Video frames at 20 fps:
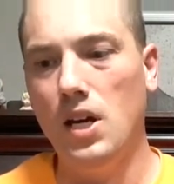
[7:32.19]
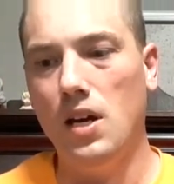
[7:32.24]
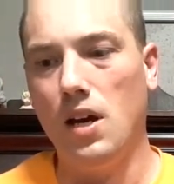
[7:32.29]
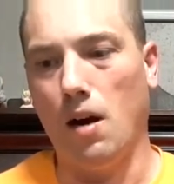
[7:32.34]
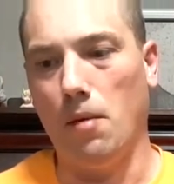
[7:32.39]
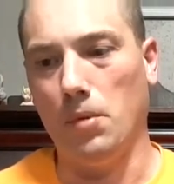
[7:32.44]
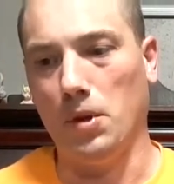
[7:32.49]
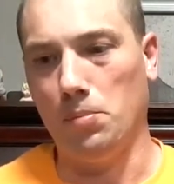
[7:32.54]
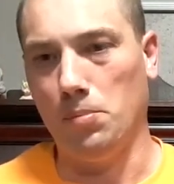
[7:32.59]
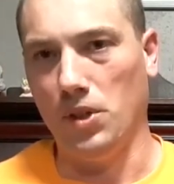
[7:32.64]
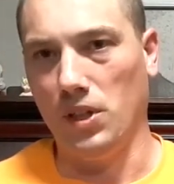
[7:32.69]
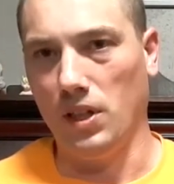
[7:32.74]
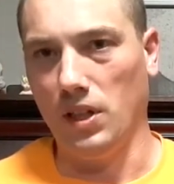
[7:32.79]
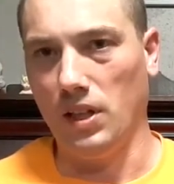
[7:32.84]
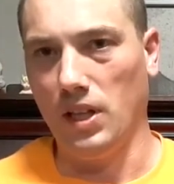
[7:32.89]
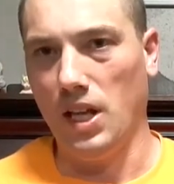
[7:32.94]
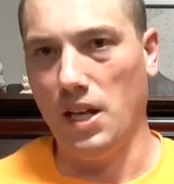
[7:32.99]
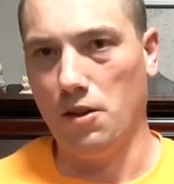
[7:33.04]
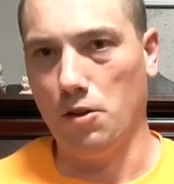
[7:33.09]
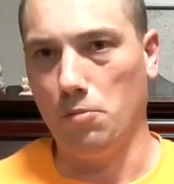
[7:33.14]
I'm gonna put a
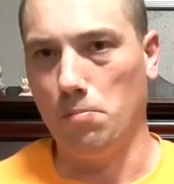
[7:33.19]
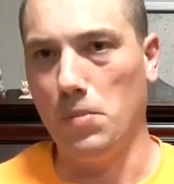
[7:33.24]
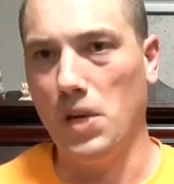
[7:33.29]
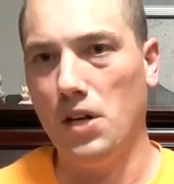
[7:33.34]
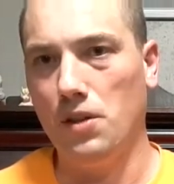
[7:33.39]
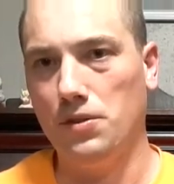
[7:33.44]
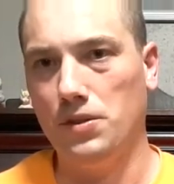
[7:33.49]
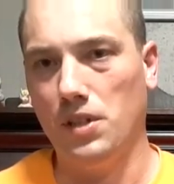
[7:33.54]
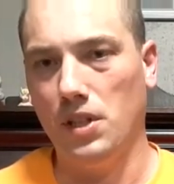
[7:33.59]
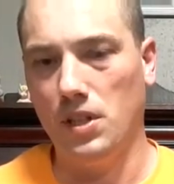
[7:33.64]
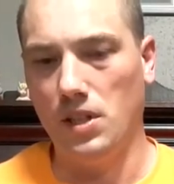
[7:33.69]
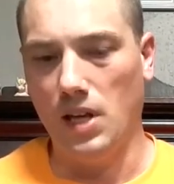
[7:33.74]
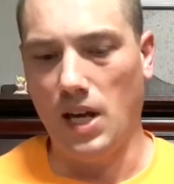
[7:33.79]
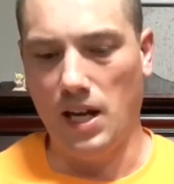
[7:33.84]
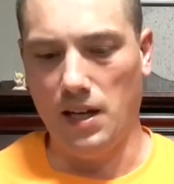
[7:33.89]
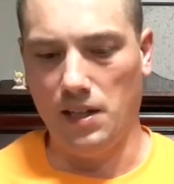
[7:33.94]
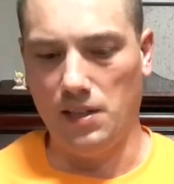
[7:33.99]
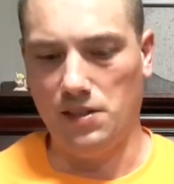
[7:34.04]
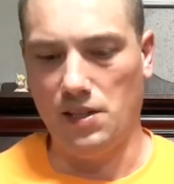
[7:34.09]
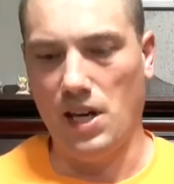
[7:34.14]
leather belt,
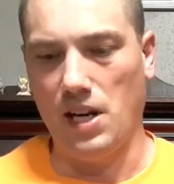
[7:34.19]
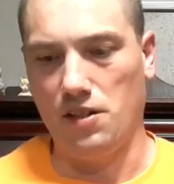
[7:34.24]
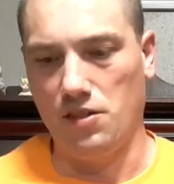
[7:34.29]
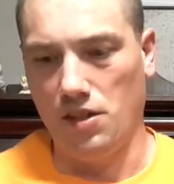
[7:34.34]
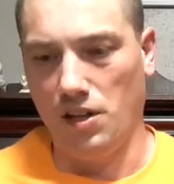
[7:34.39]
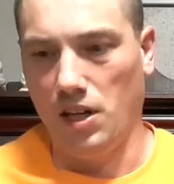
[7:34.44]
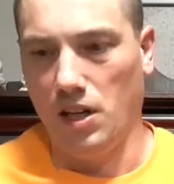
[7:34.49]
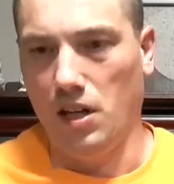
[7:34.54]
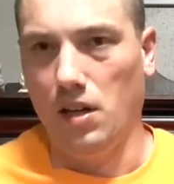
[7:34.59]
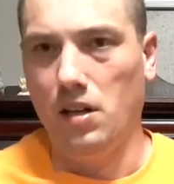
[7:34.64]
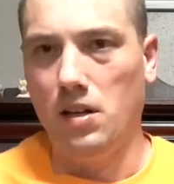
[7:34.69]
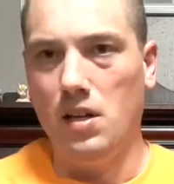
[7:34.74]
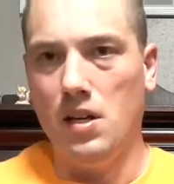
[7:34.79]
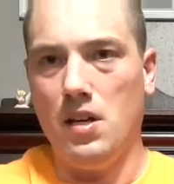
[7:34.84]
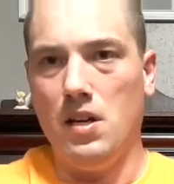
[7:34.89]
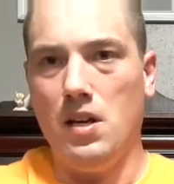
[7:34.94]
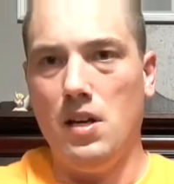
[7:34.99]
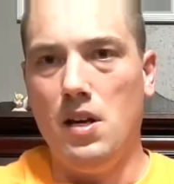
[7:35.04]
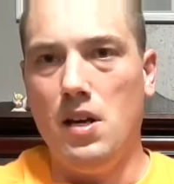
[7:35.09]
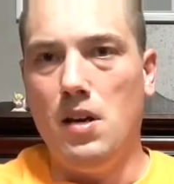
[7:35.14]
and it's actually gonna
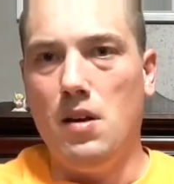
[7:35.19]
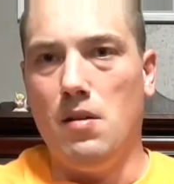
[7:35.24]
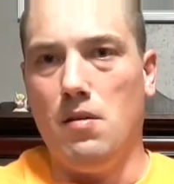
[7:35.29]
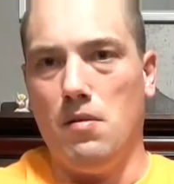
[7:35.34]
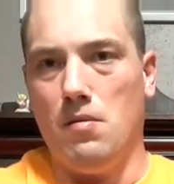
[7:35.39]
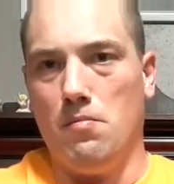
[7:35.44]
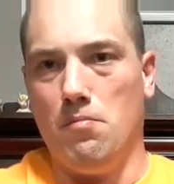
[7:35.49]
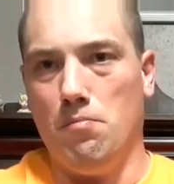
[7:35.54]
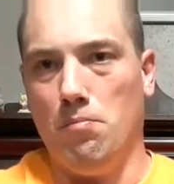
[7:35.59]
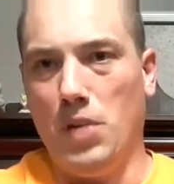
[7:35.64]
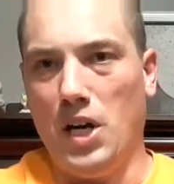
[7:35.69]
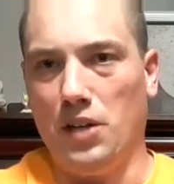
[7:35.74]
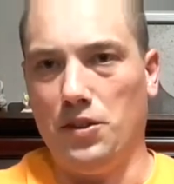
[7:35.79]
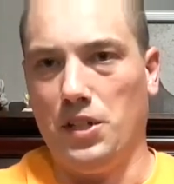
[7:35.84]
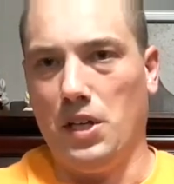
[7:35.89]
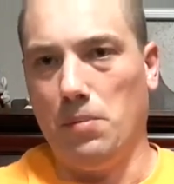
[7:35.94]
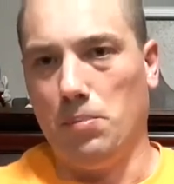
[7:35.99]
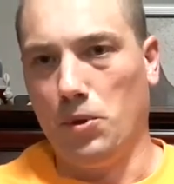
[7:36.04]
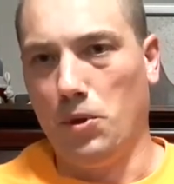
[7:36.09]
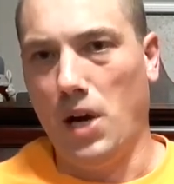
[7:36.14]
belt
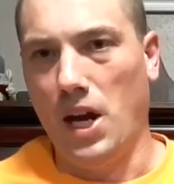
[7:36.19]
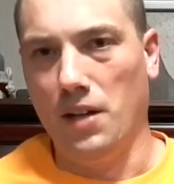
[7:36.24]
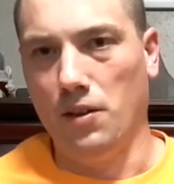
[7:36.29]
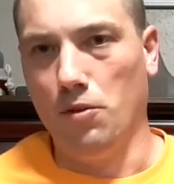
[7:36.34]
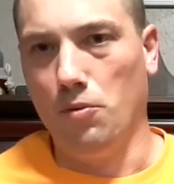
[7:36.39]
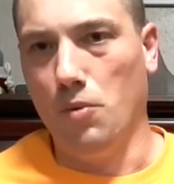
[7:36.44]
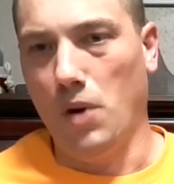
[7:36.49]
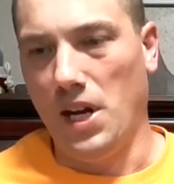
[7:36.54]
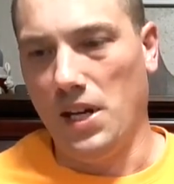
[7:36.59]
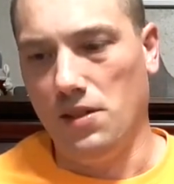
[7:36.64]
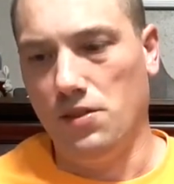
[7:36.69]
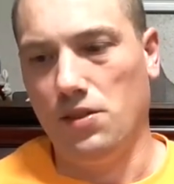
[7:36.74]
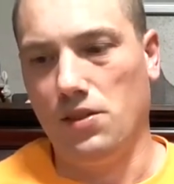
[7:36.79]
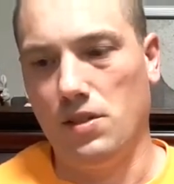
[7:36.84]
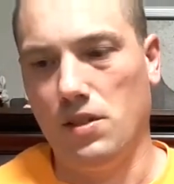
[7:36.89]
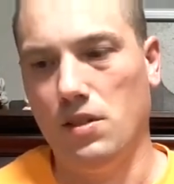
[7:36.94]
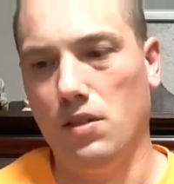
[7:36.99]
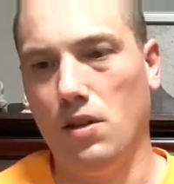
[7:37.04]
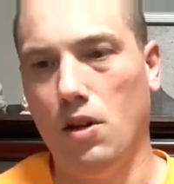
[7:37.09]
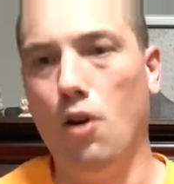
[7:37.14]
up around the waist,
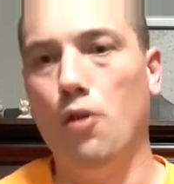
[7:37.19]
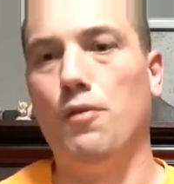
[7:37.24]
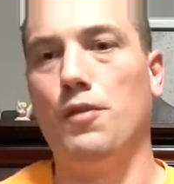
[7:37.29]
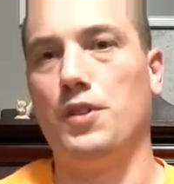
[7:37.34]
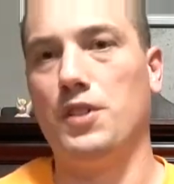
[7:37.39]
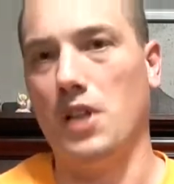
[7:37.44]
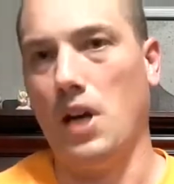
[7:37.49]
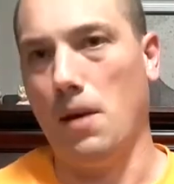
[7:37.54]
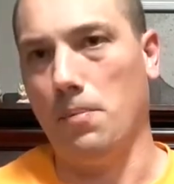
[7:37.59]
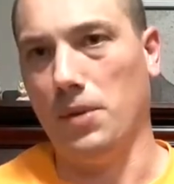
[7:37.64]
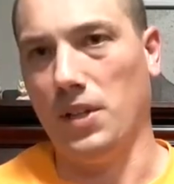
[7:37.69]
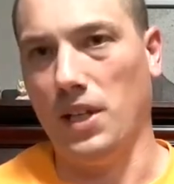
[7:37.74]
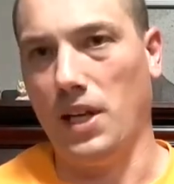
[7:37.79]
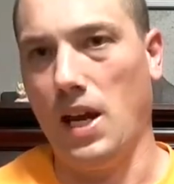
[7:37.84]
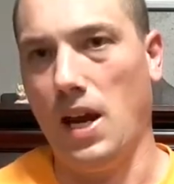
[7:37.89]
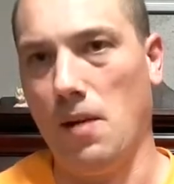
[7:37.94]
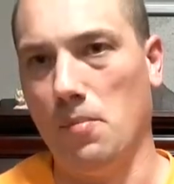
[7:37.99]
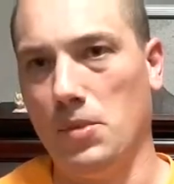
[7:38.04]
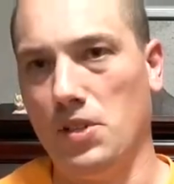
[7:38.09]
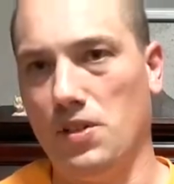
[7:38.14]
over top of the
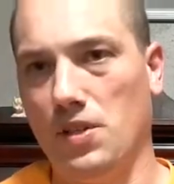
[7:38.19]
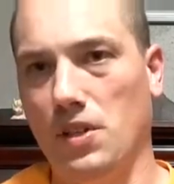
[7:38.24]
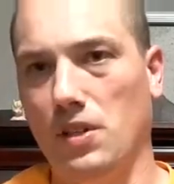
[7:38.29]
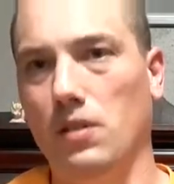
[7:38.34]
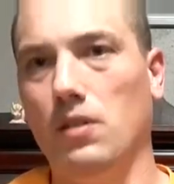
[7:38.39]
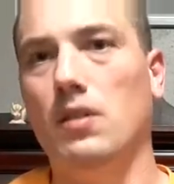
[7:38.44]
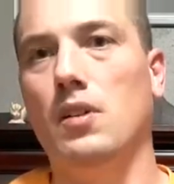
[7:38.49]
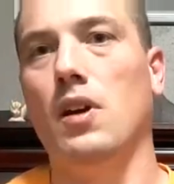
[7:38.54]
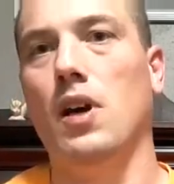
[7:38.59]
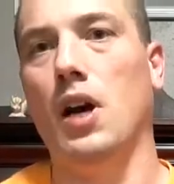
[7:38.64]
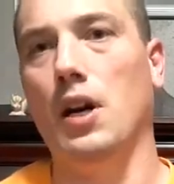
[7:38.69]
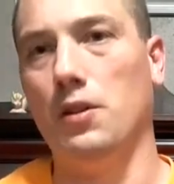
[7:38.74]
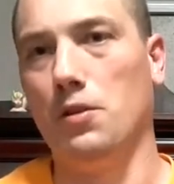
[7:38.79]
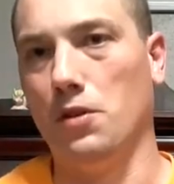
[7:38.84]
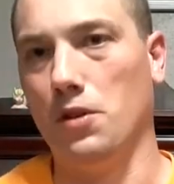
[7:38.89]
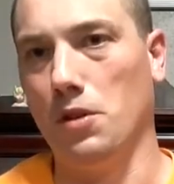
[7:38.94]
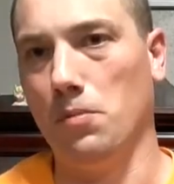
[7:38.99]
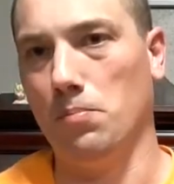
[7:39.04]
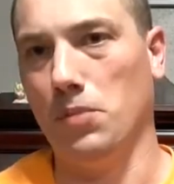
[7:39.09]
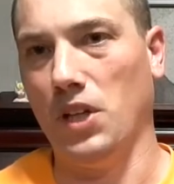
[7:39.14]
Gambeson, under
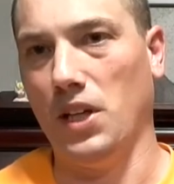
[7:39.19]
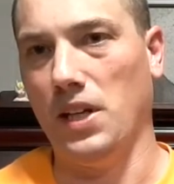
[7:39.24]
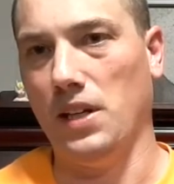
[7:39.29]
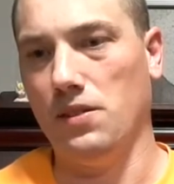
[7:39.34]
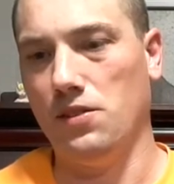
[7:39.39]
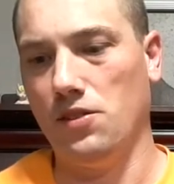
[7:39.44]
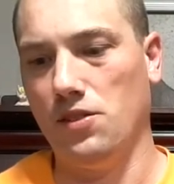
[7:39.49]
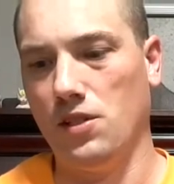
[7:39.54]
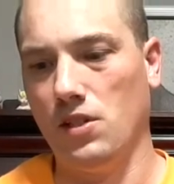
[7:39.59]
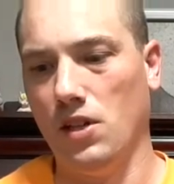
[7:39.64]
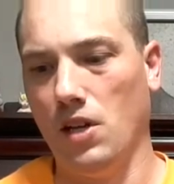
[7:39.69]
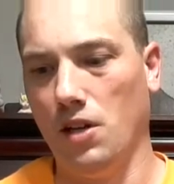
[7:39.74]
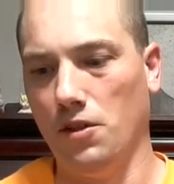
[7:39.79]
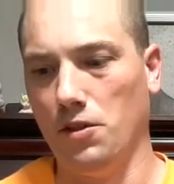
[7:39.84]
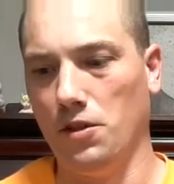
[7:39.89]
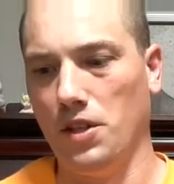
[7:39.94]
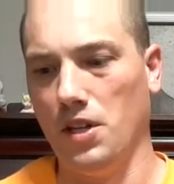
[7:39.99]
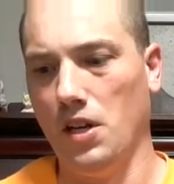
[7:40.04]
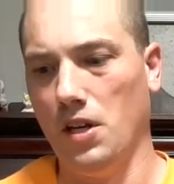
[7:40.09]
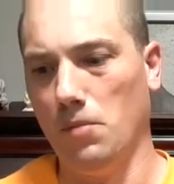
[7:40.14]
the plates,
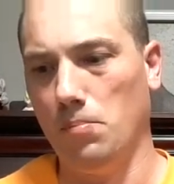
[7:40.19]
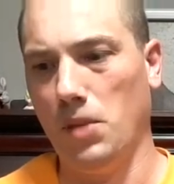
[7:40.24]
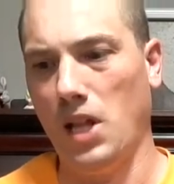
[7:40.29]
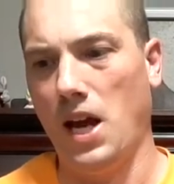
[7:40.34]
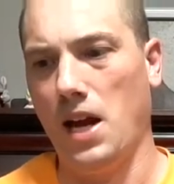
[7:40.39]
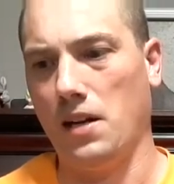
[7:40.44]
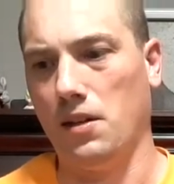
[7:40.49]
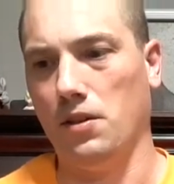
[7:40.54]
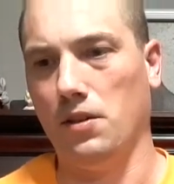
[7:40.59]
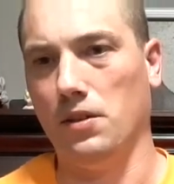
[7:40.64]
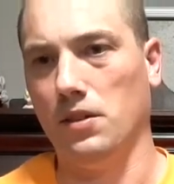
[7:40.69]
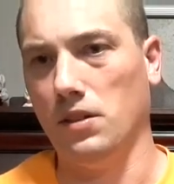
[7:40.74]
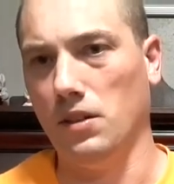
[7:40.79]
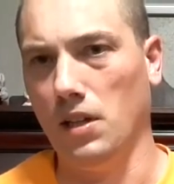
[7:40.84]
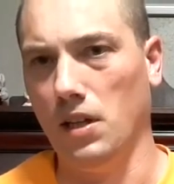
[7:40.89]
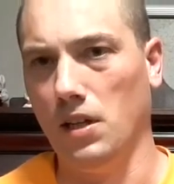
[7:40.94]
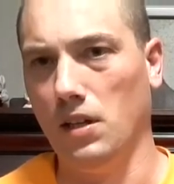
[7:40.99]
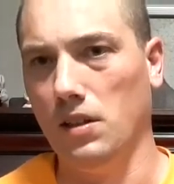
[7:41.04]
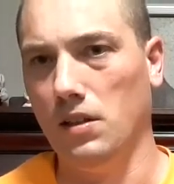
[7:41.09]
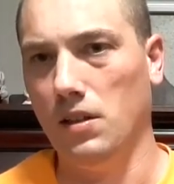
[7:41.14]
under the placard and
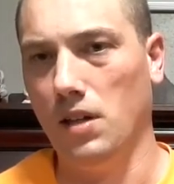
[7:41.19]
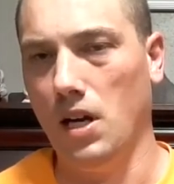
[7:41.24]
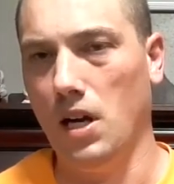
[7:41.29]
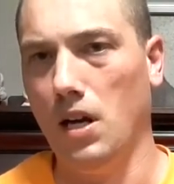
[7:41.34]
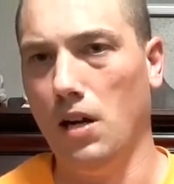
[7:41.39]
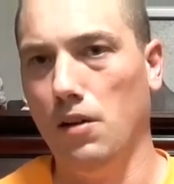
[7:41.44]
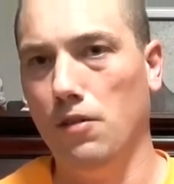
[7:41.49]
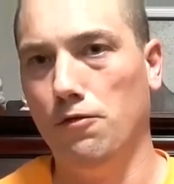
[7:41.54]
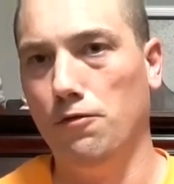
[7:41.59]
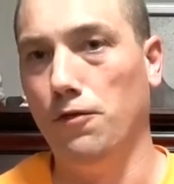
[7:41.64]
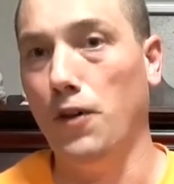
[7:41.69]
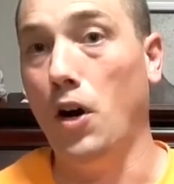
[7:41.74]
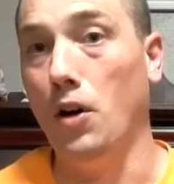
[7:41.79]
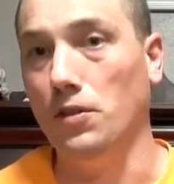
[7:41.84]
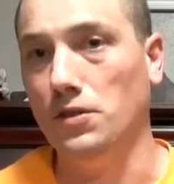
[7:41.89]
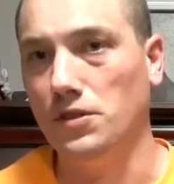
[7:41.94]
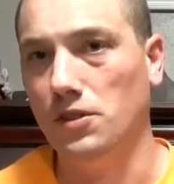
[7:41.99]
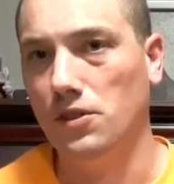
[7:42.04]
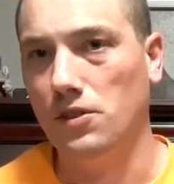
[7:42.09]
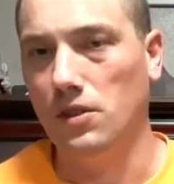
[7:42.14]
the
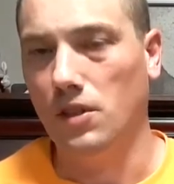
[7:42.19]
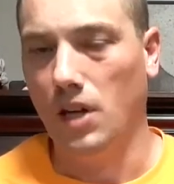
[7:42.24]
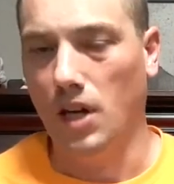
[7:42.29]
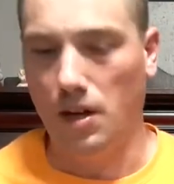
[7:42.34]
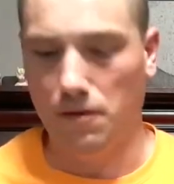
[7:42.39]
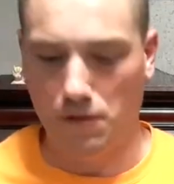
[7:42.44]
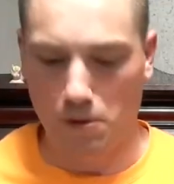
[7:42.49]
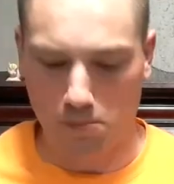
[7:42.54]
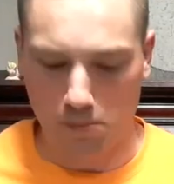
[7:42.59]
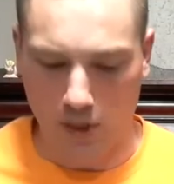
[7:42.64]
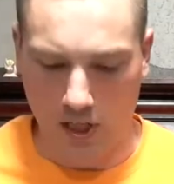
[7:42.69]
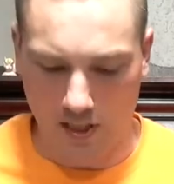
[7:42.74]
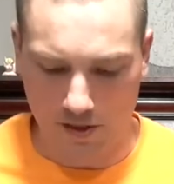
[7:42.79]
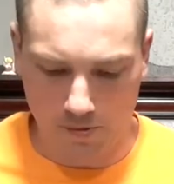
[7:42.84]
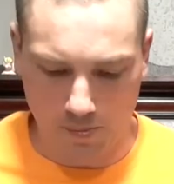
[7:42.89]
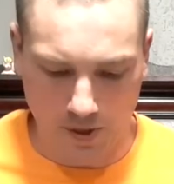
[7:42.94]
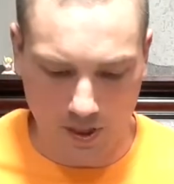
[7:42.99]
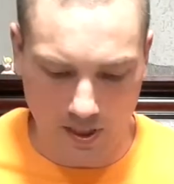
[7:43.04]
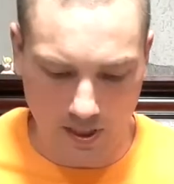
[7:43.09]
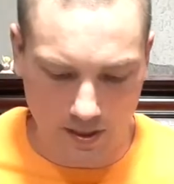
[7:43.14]
folds off the
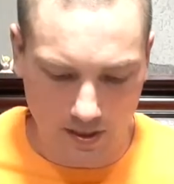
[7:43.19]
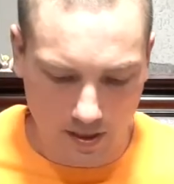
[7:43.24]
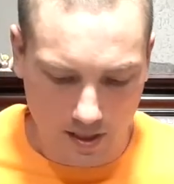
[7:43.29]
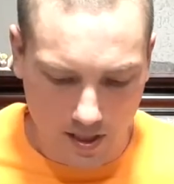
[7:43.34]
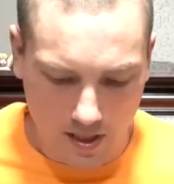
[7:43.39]
breastplate.